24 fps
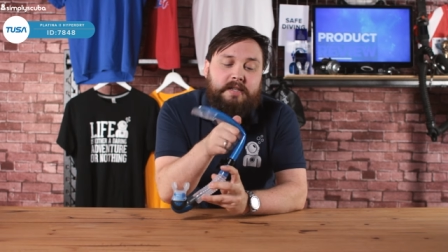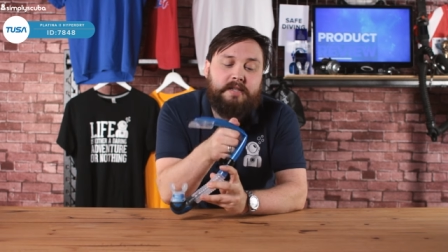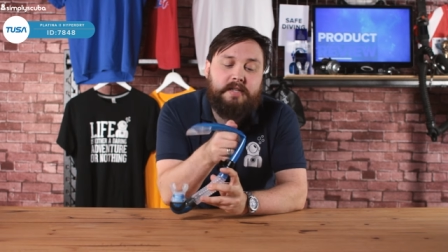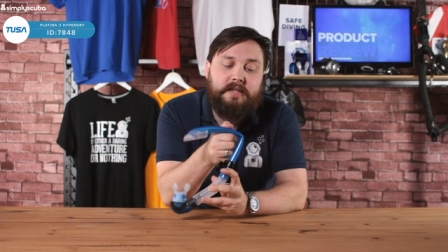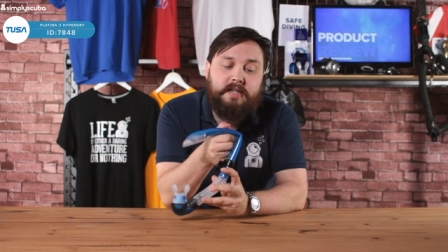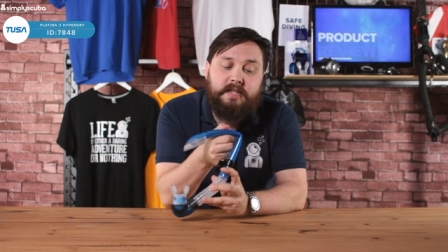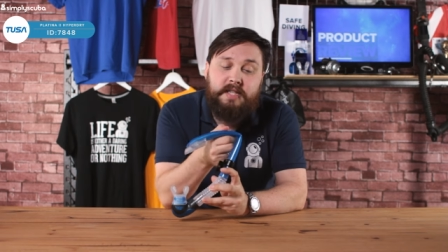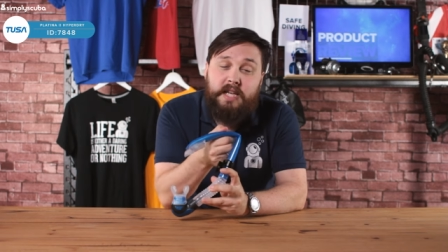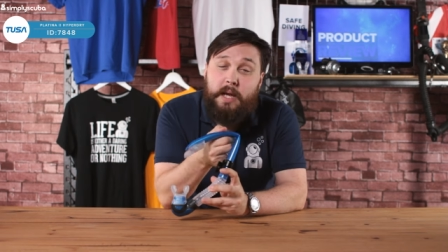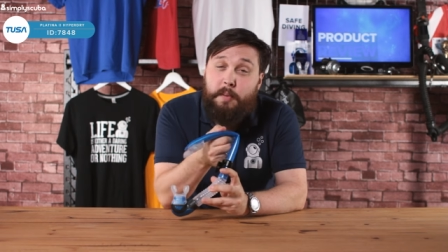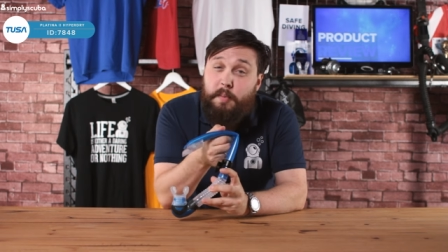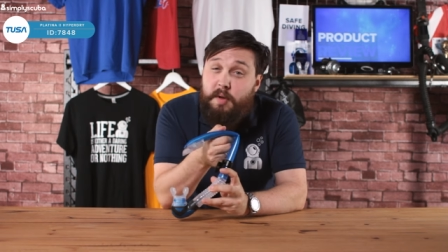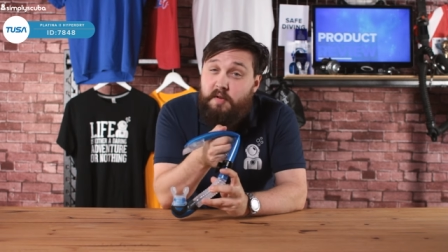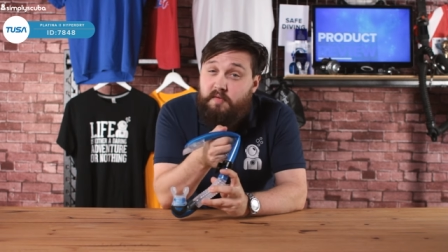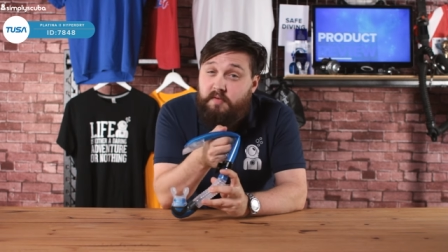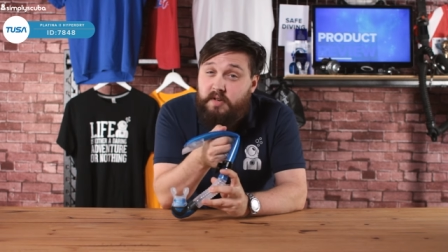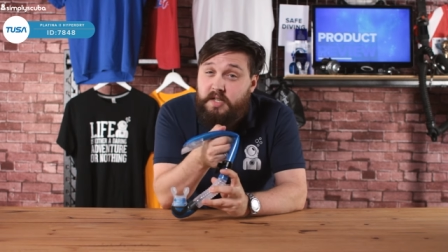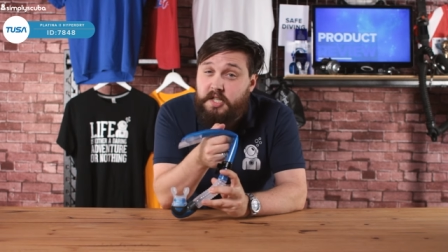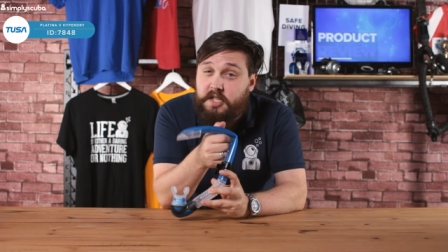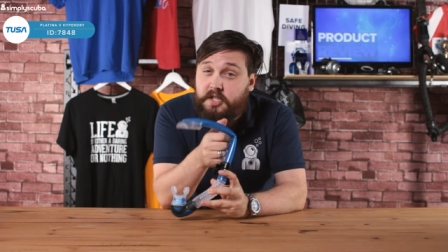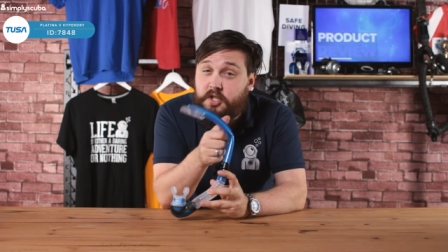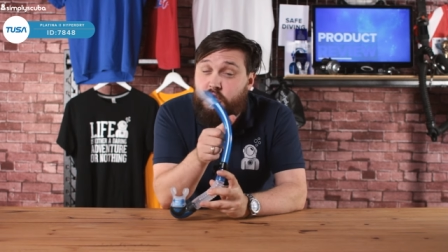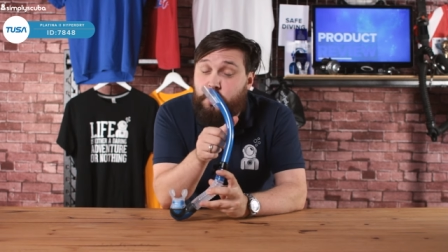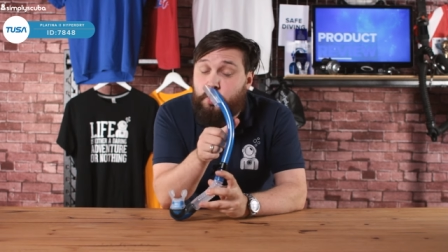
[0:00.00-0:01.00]
sort of
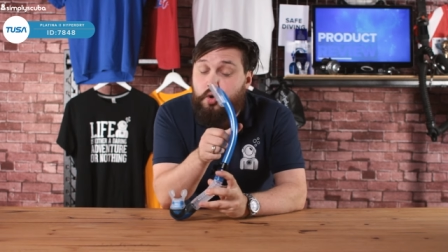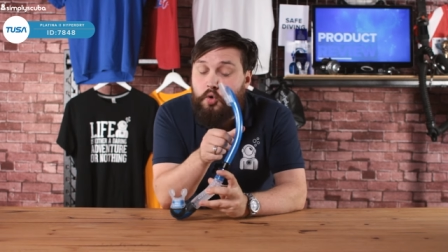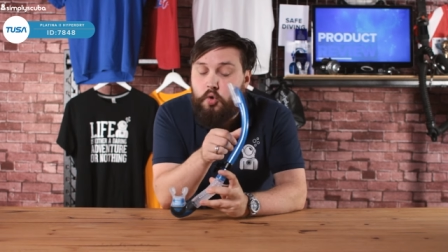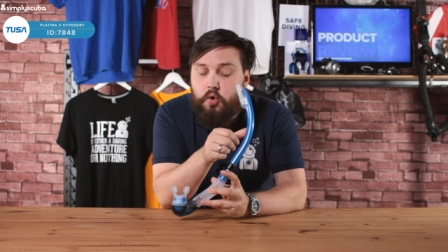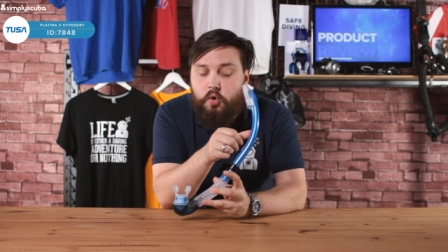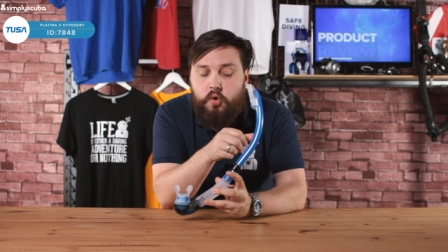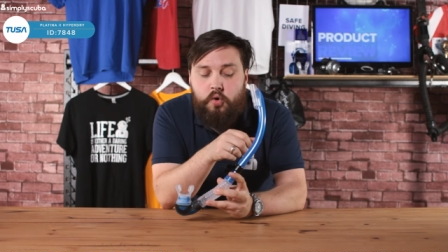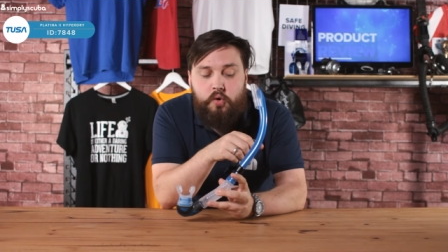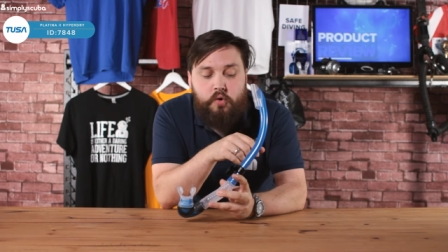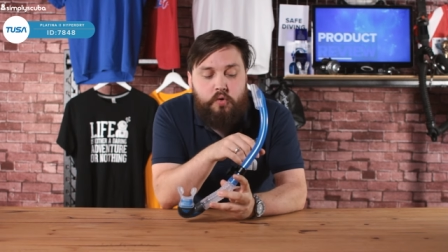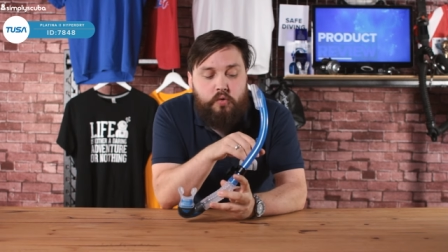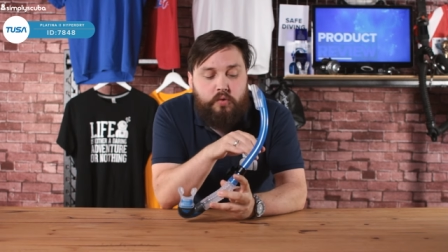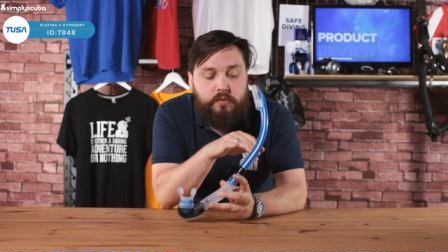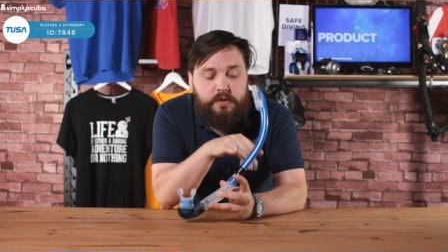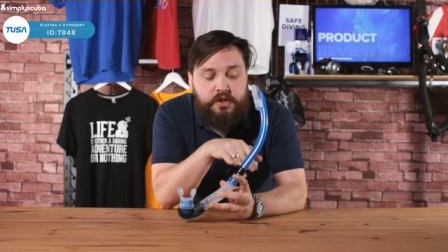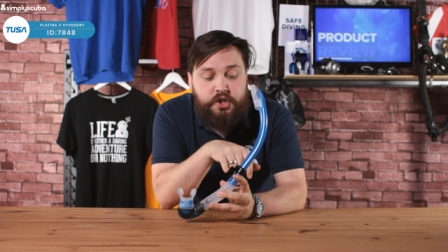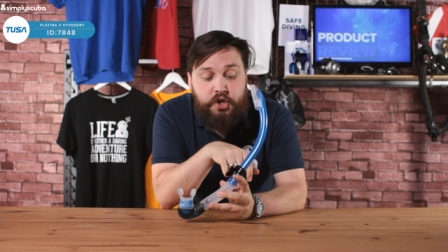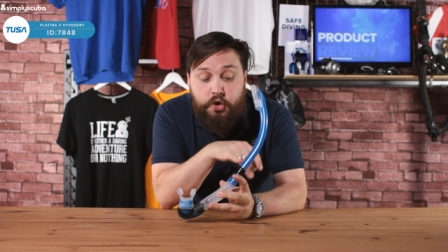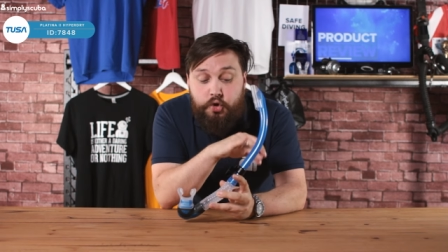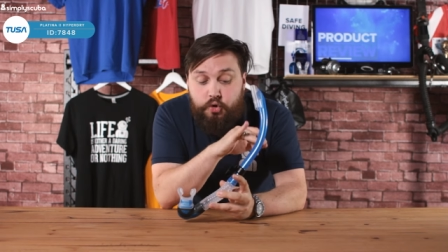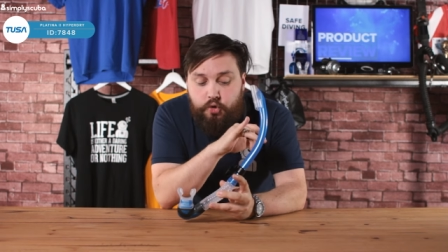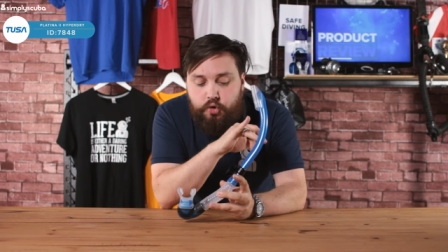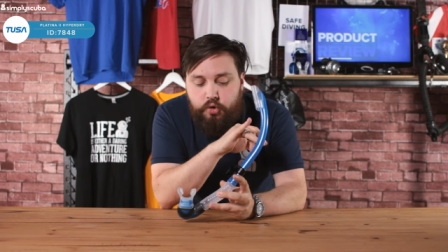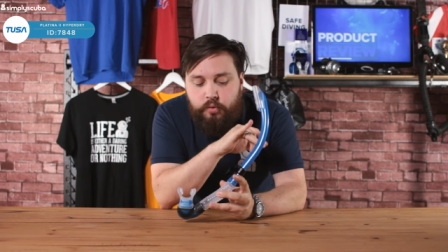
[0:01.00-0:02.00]
semi-rigid snorkel
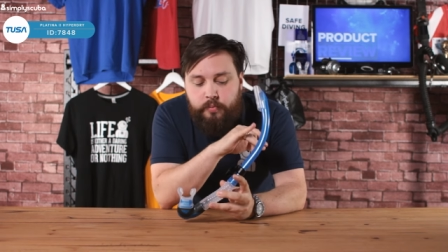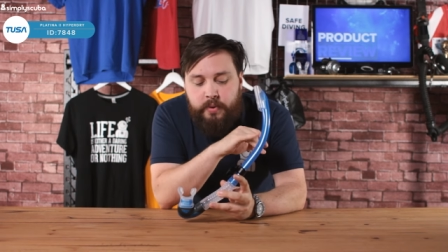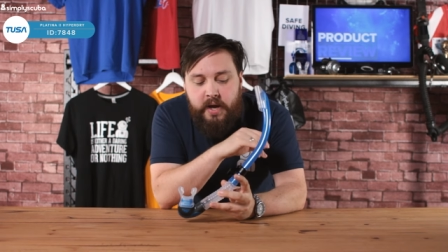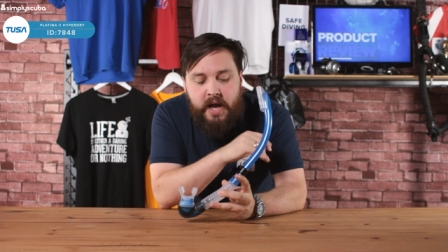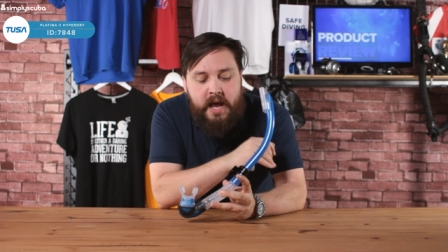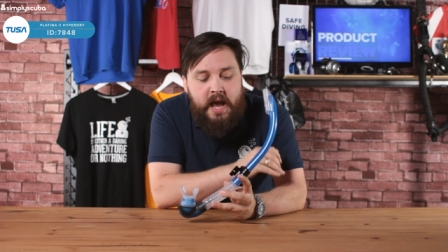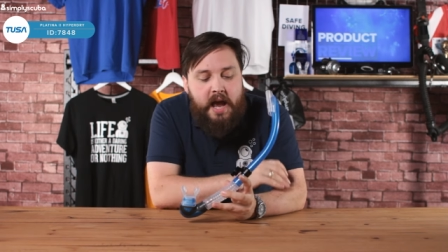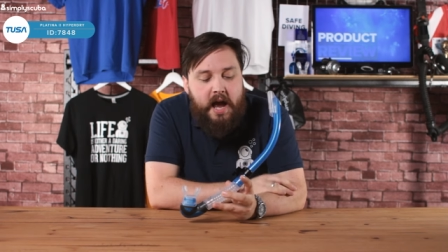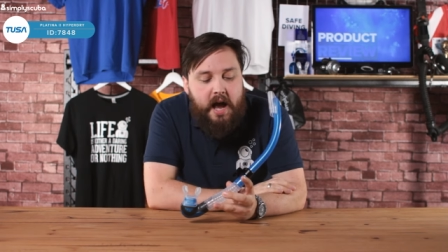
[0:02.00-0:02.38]
tube,